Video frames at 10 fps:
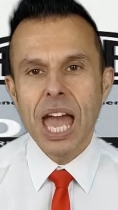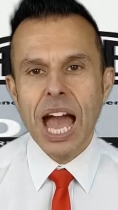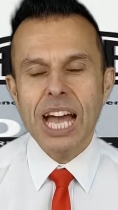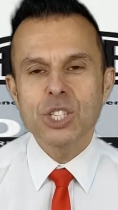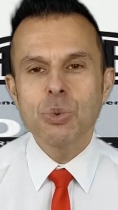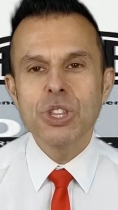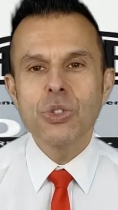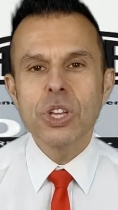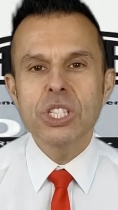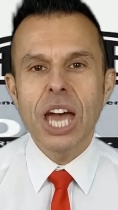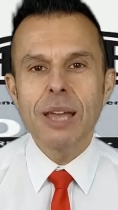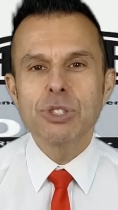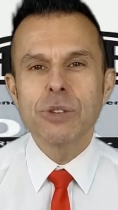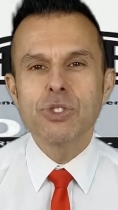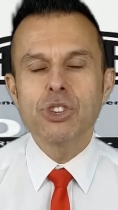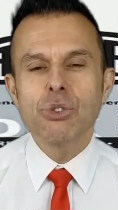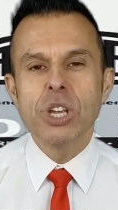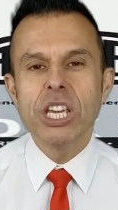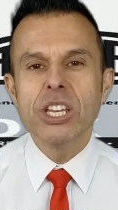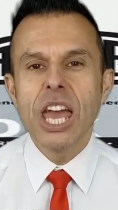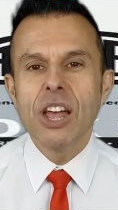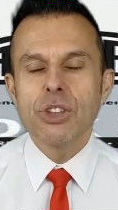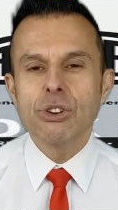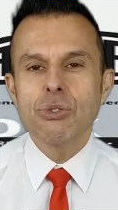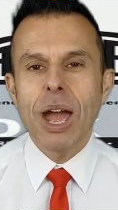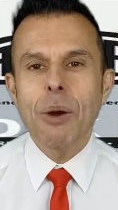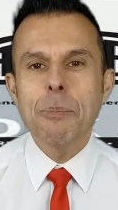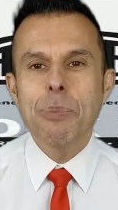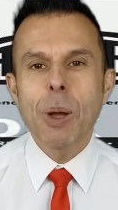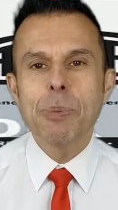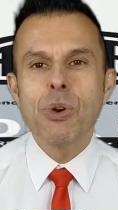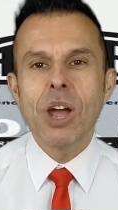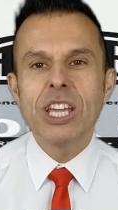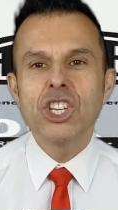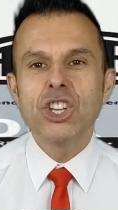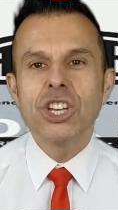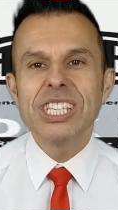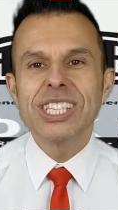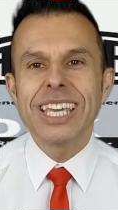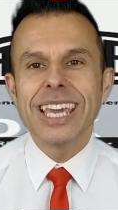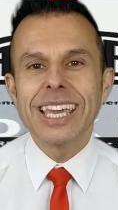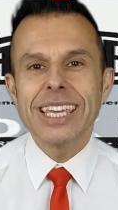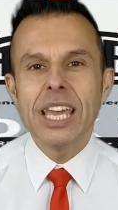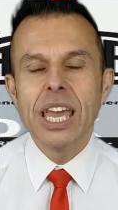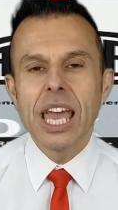As with other types of screed, the ground preparation is key